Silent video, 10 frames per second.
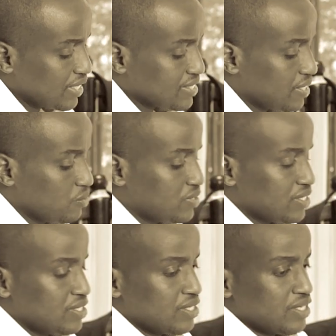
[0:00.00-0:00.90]
else I
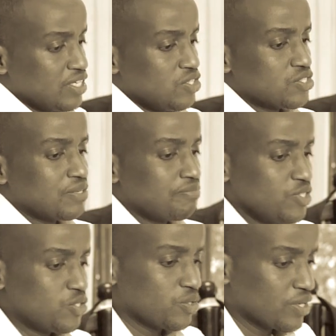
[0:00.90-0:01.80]
noted in your
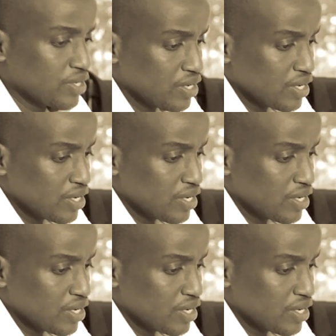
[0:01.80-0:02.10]
submission,